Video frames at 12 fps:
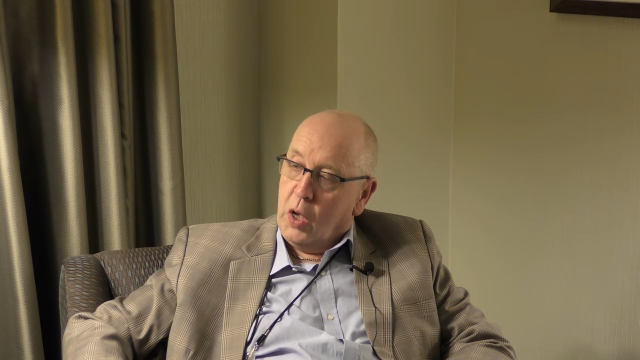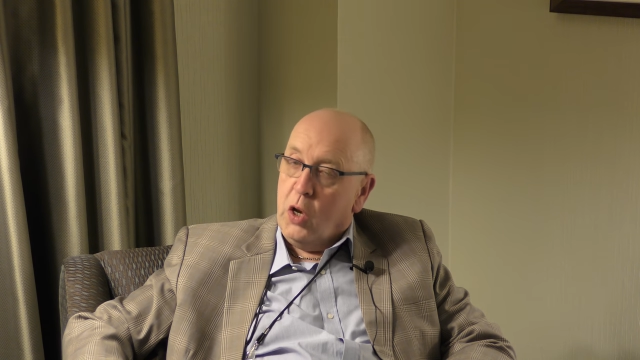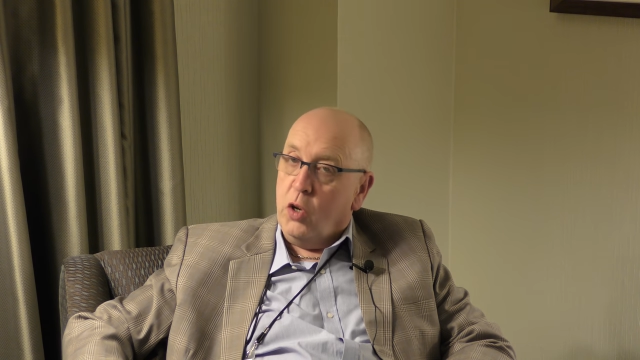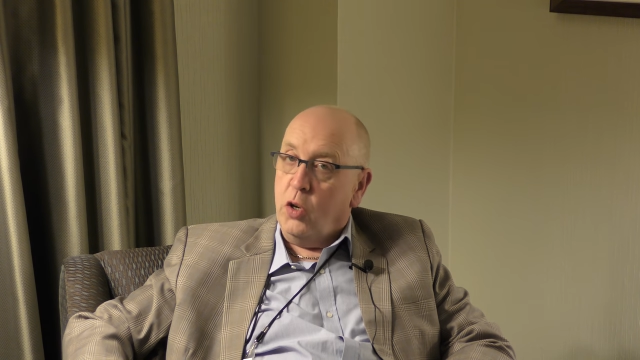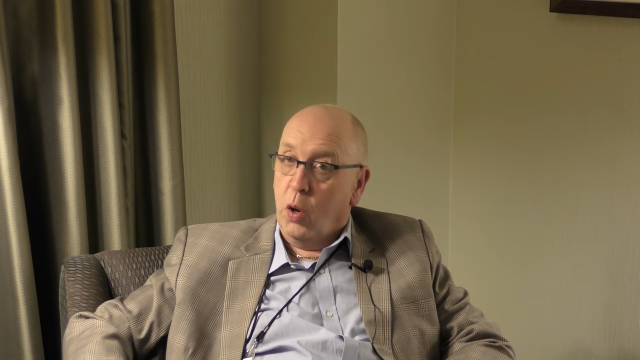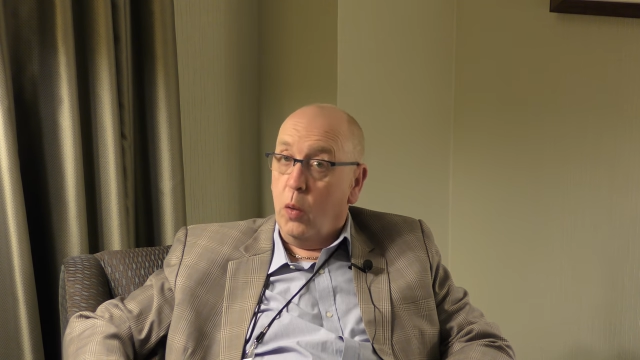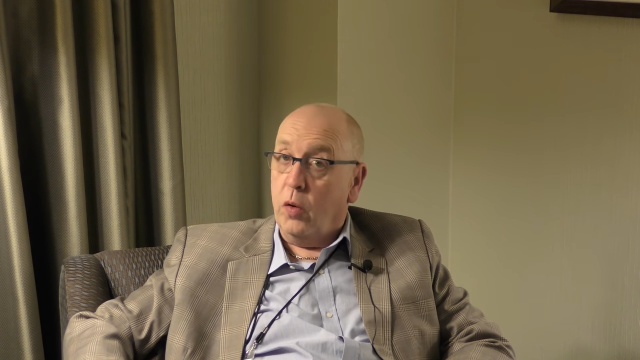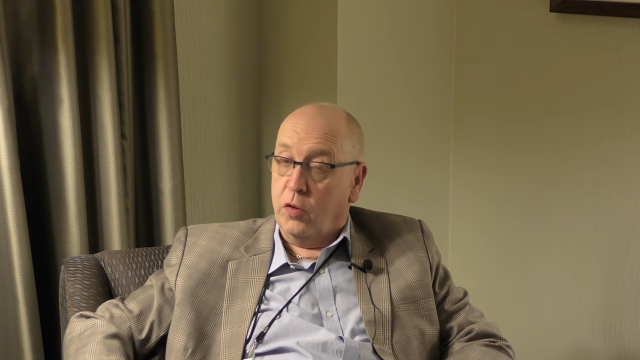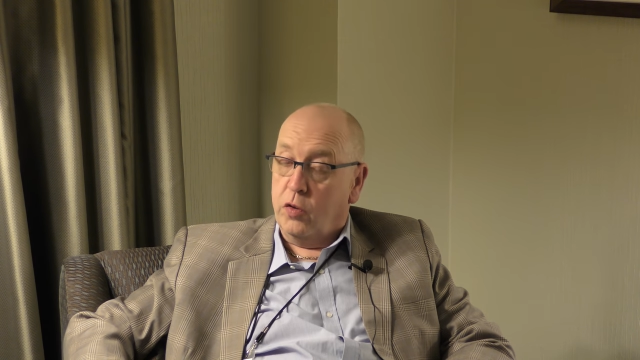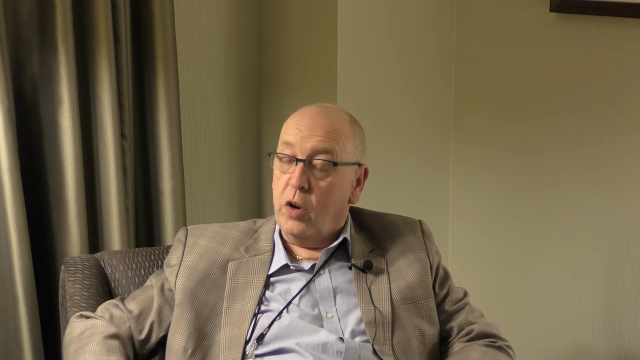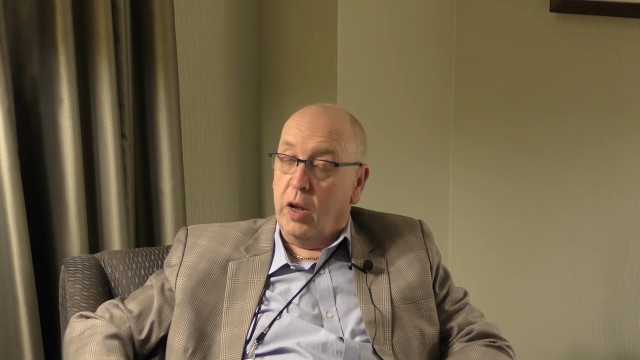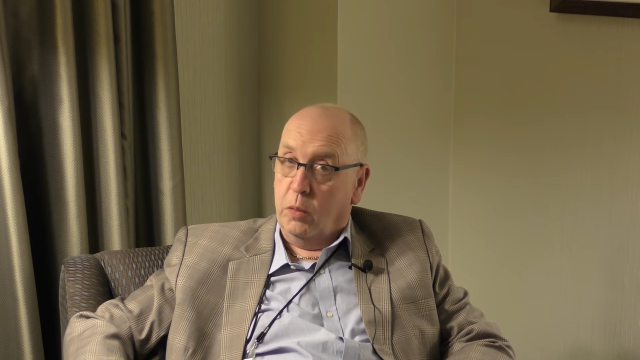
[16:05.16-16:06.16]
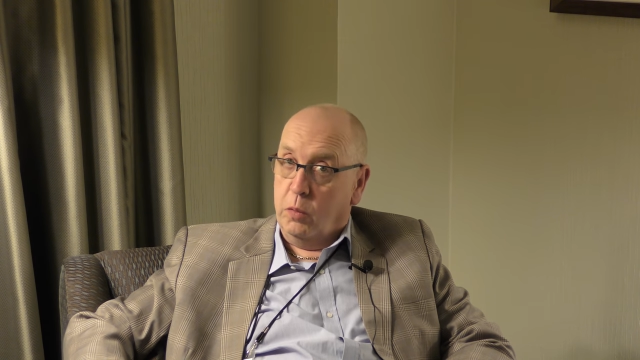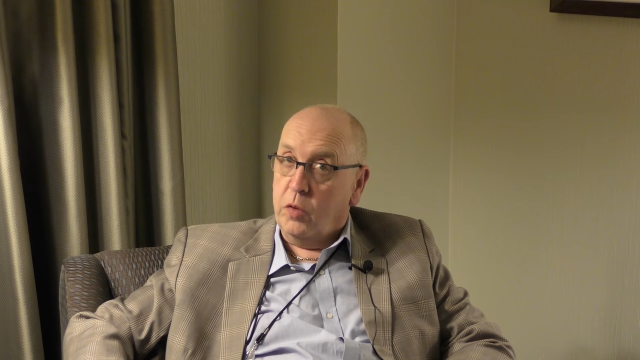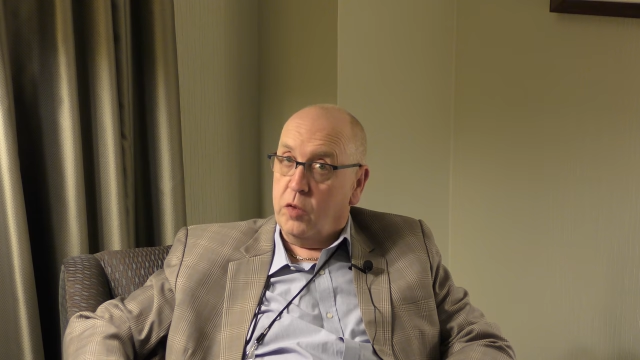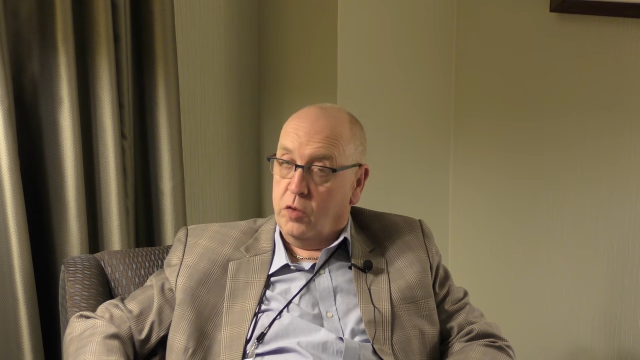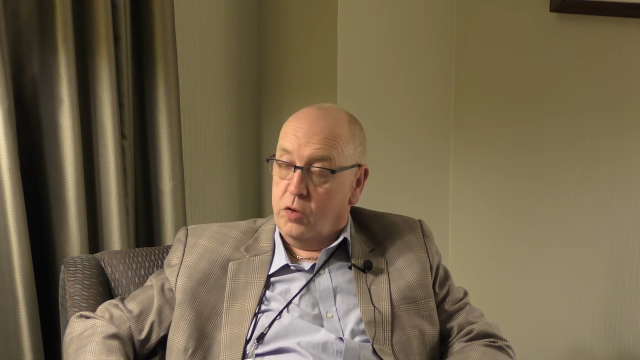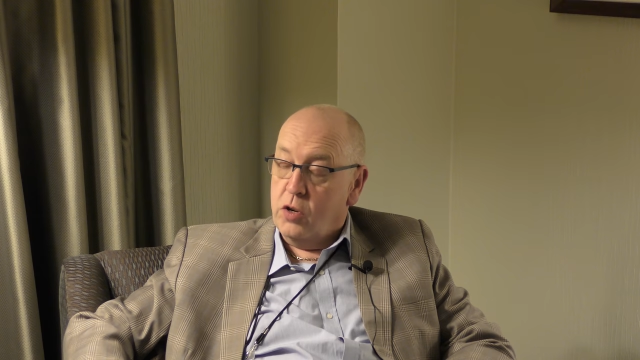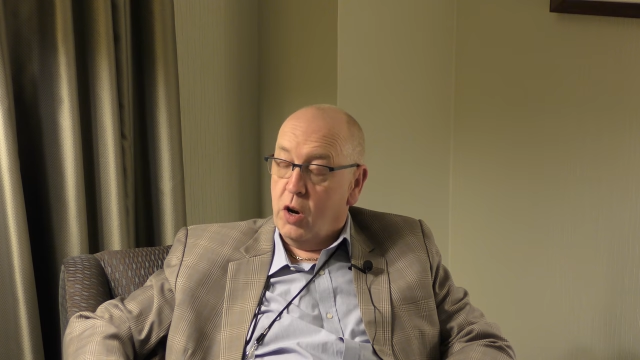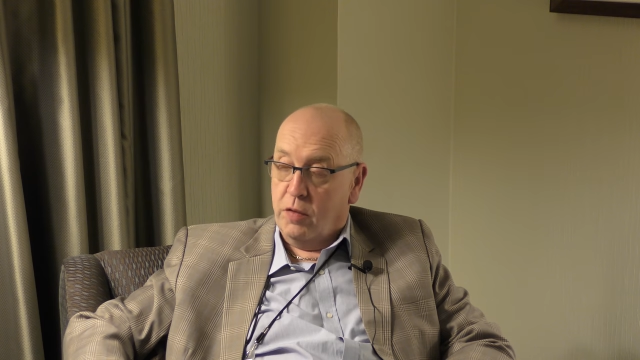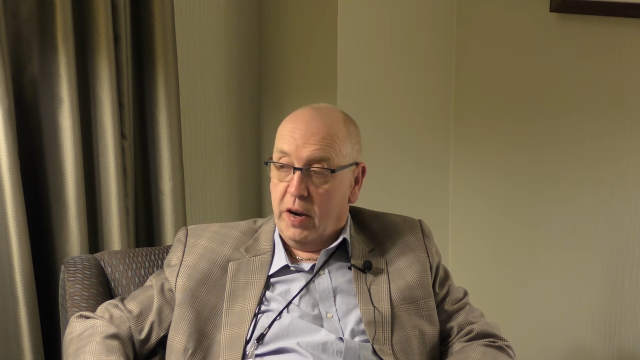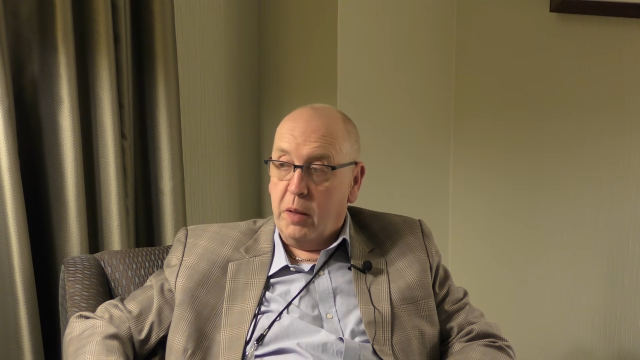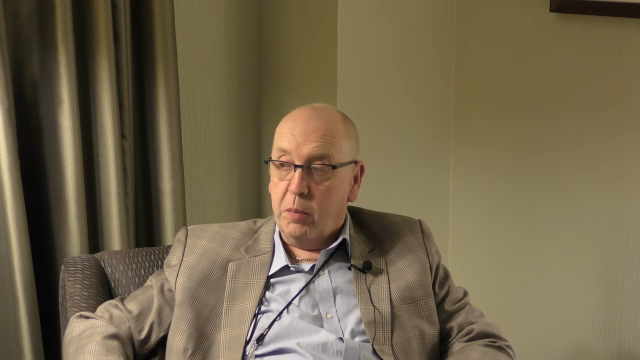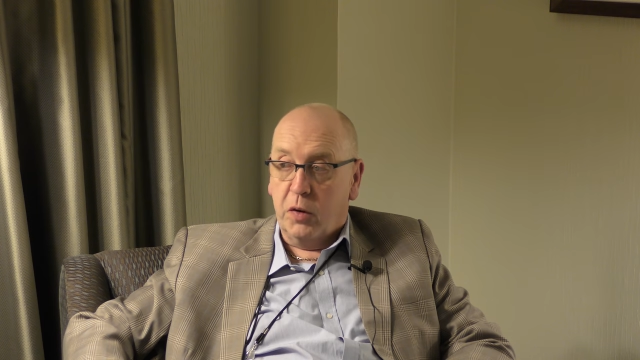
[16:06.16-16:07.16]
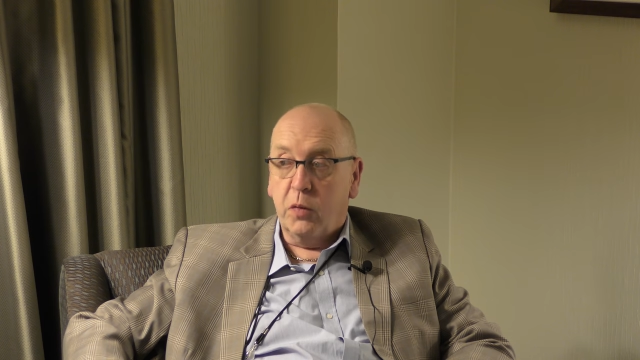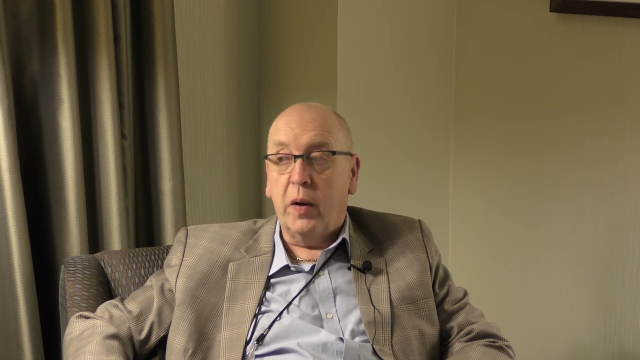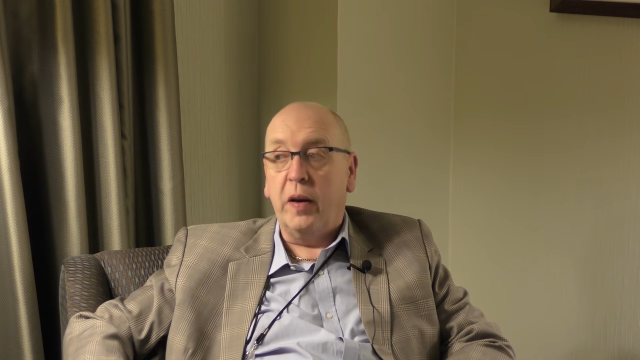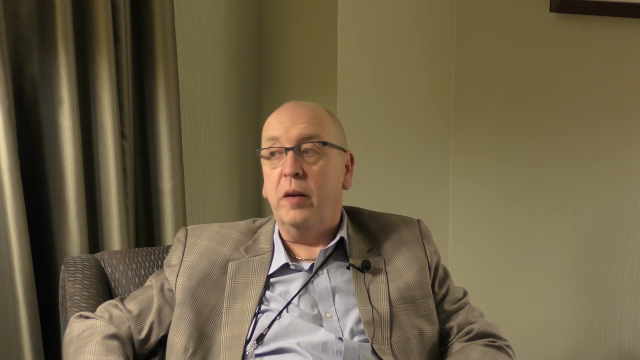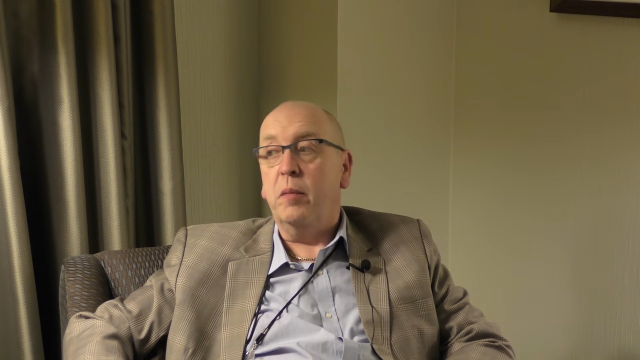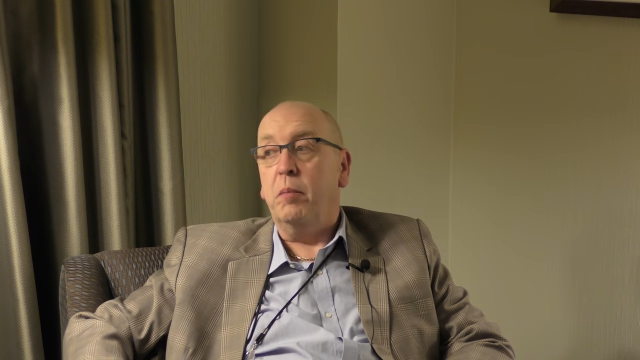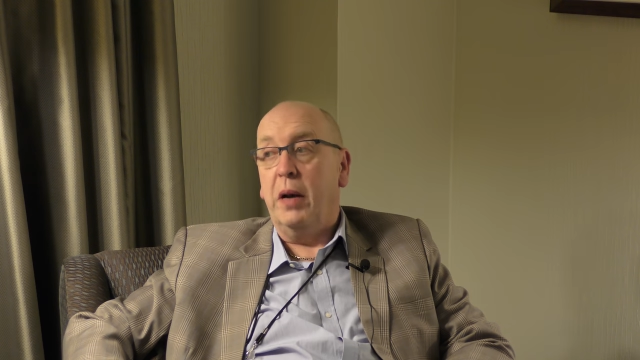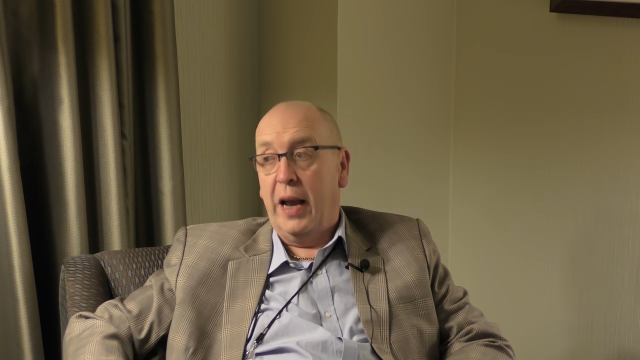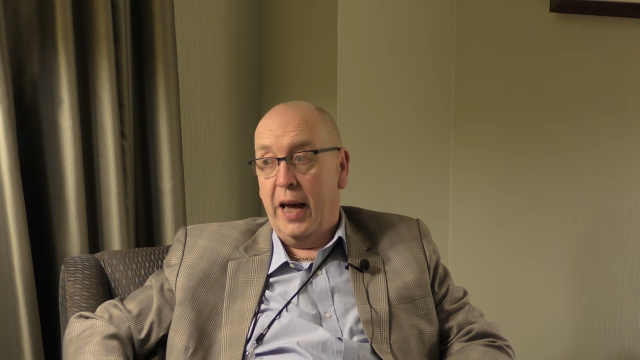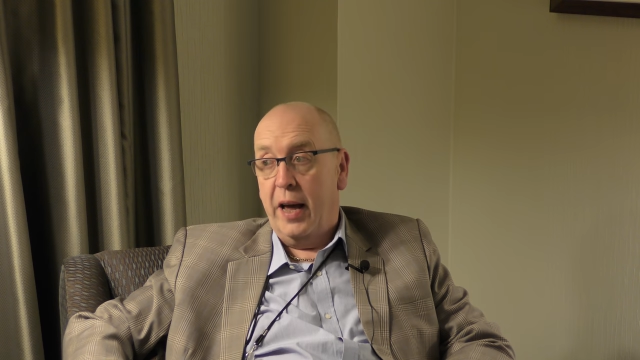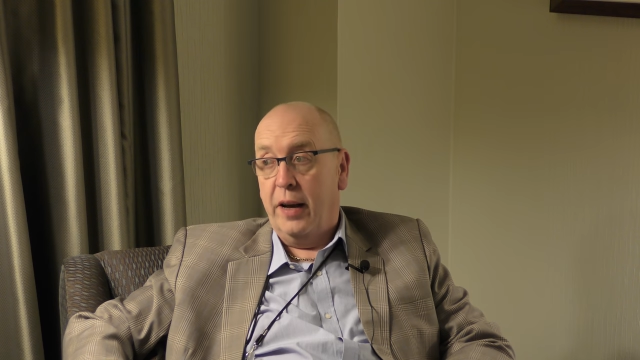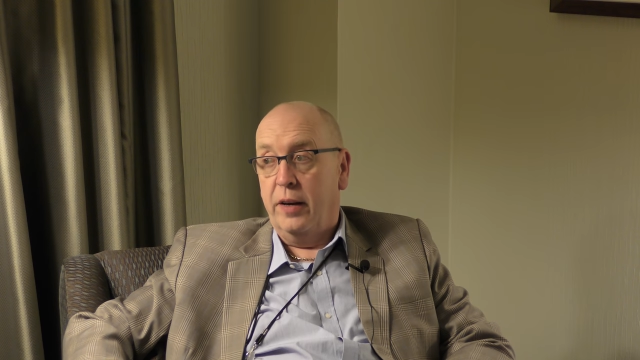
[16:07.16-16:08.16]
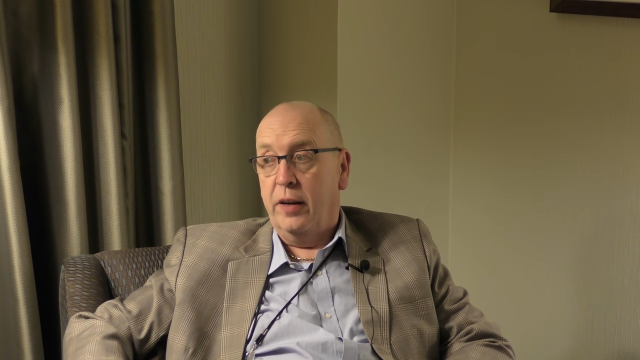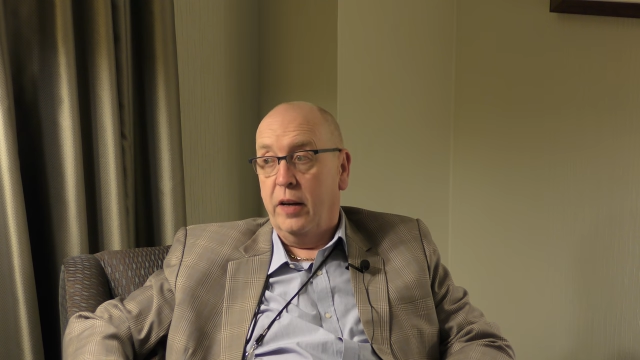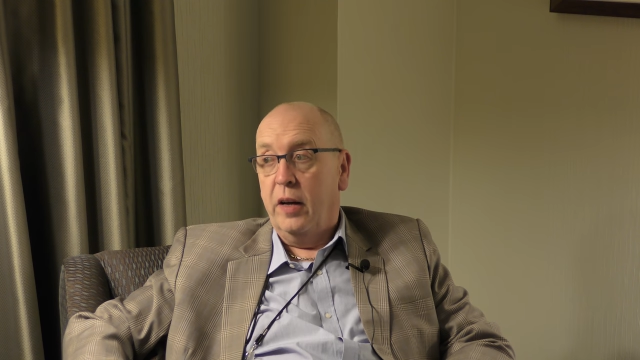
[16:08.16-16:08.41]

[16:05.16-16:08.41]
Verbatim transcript: or no? it was directly between Milan,